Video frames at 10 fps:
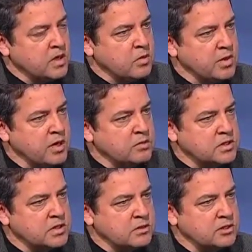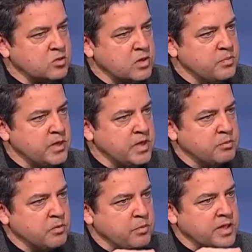We're now seeing this creeping
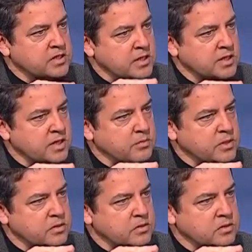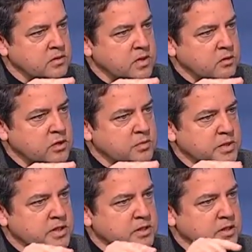up of baseline temperatures, mm -hmm. which
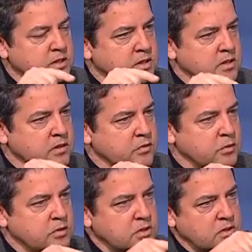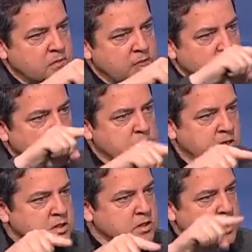means that in the future, we
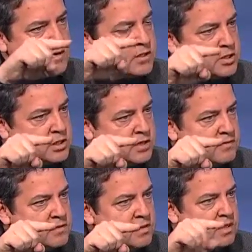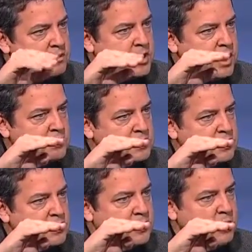may still have these shifts, but now it's
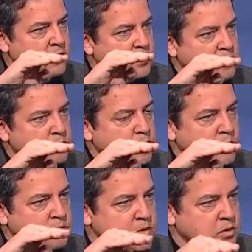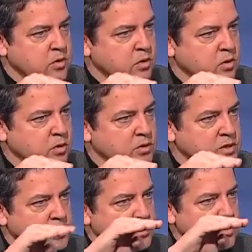not going to go from warm to cold,
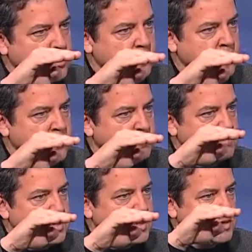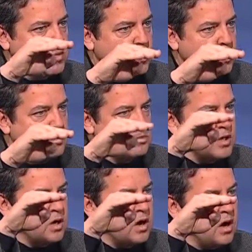it's going to go from warm
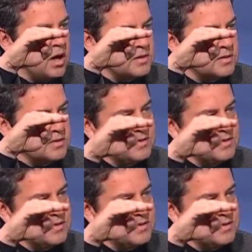to hot.